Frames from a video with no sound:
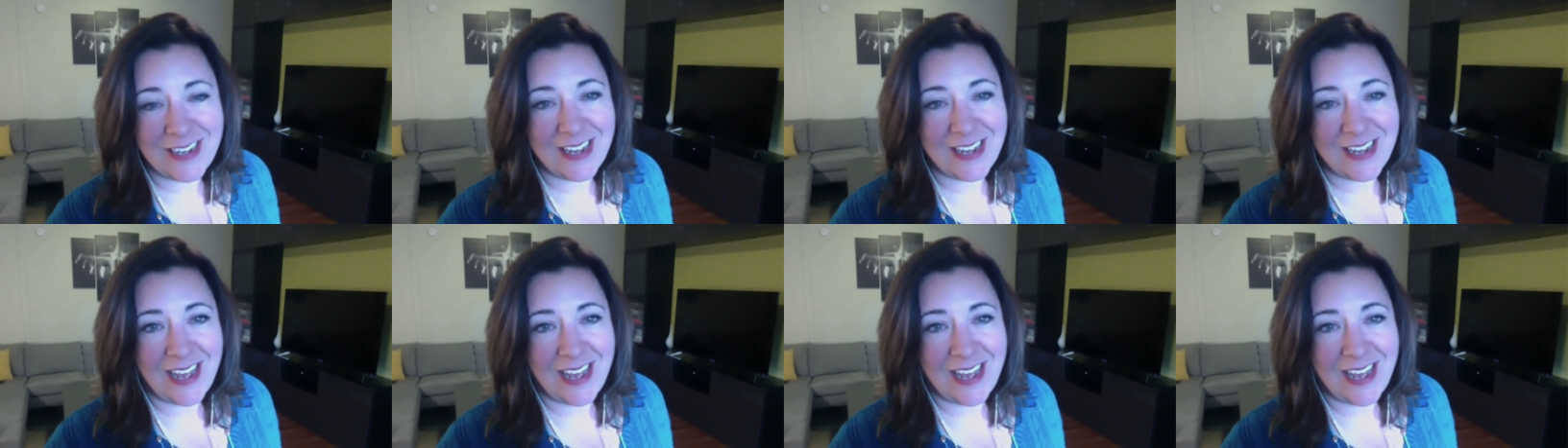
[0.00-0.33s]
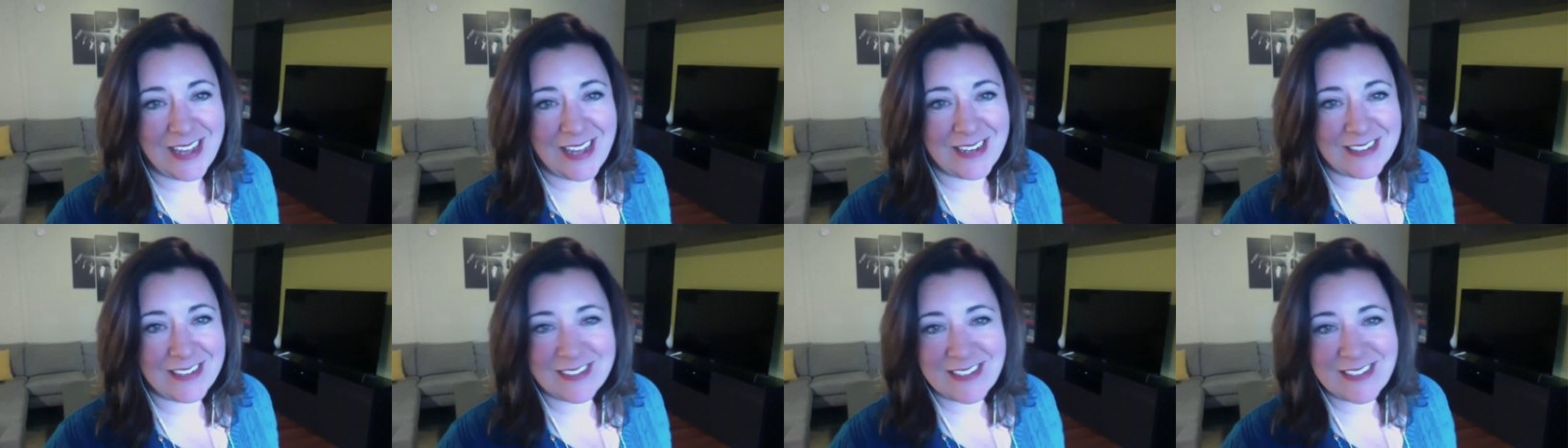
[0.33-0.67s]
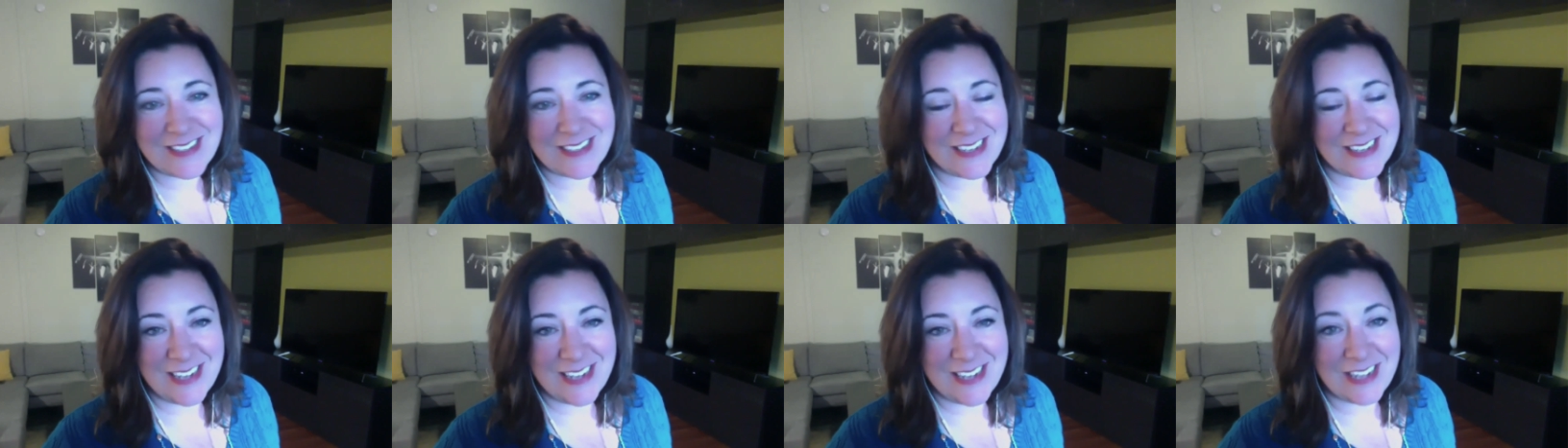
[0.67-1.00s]
and
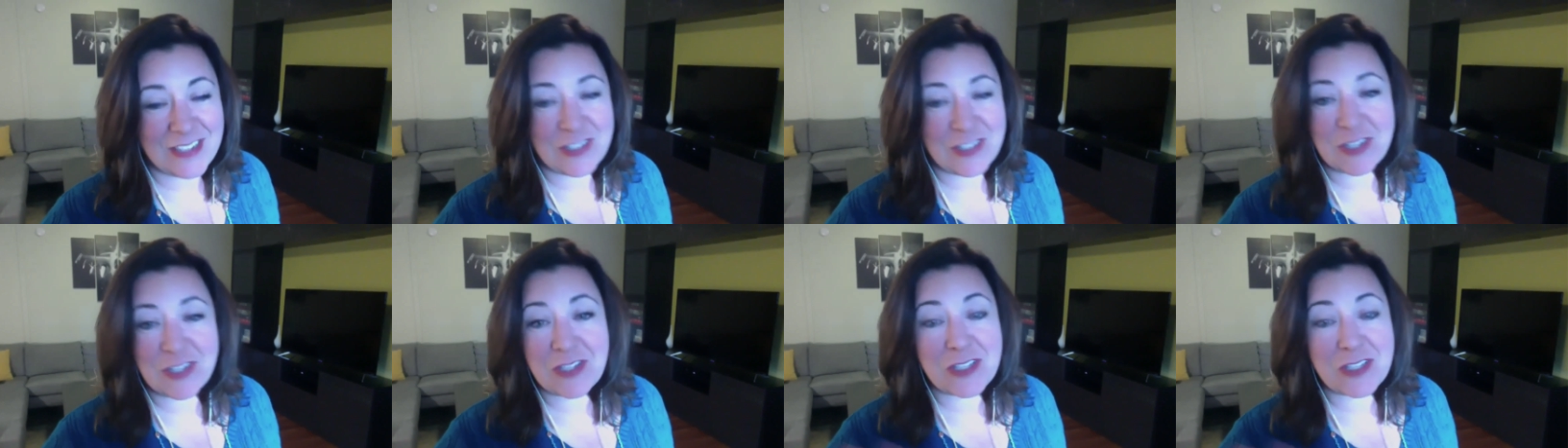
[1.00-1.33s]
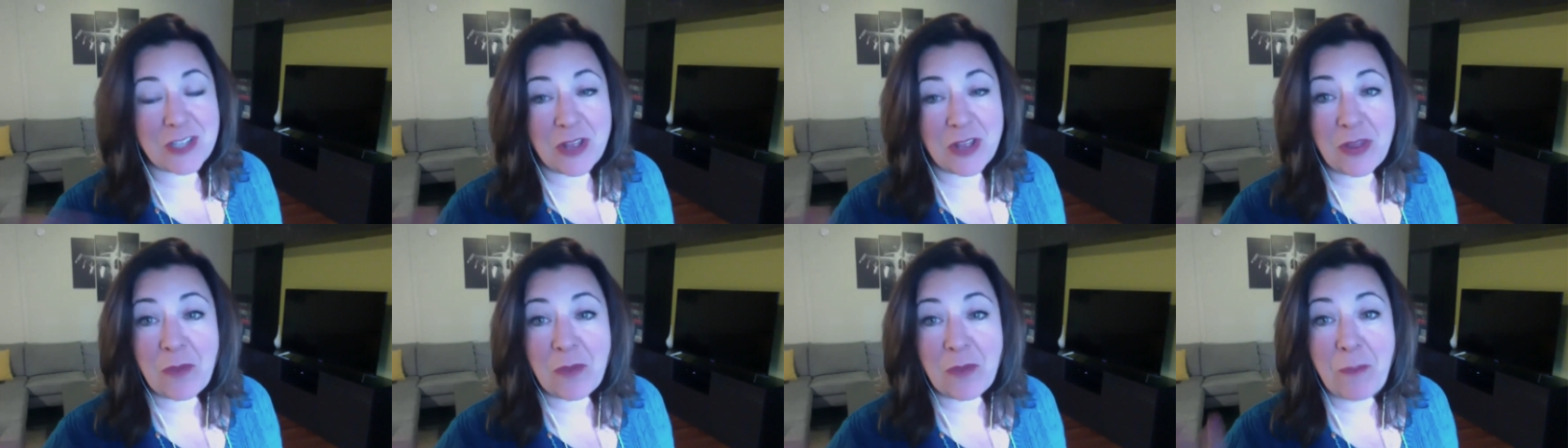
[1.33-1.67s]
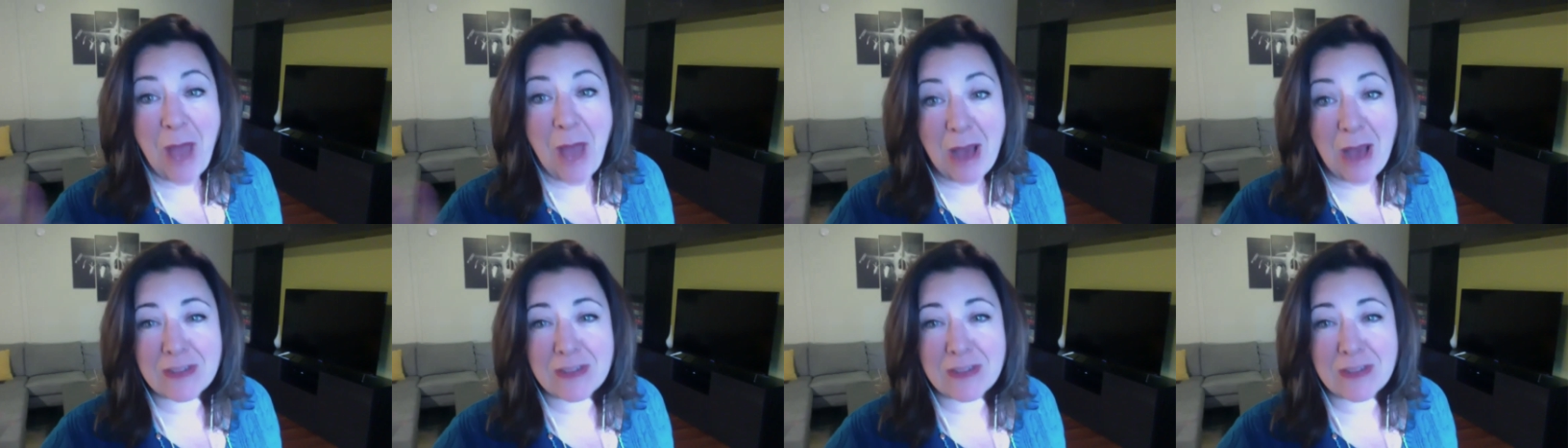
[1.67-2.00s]
it's just the
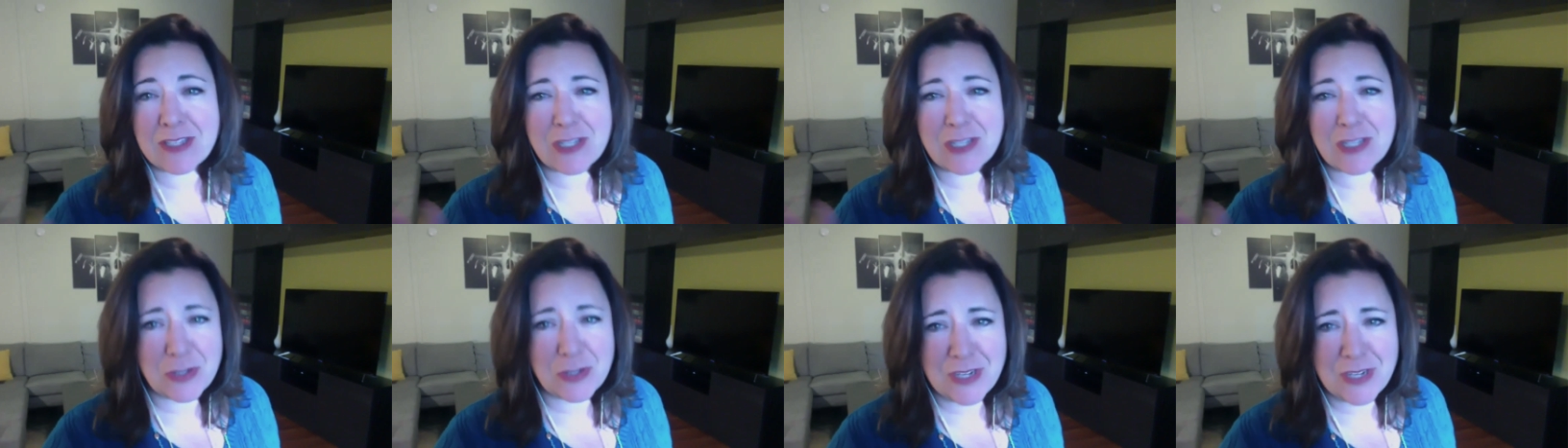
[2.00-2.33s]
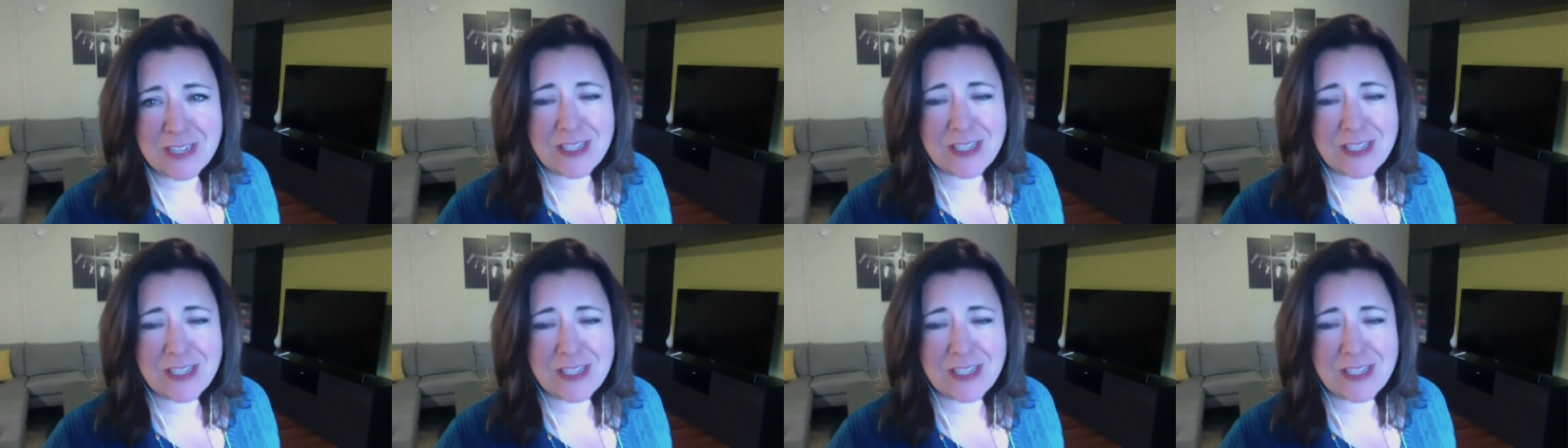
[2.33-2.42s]
mountains, the trees.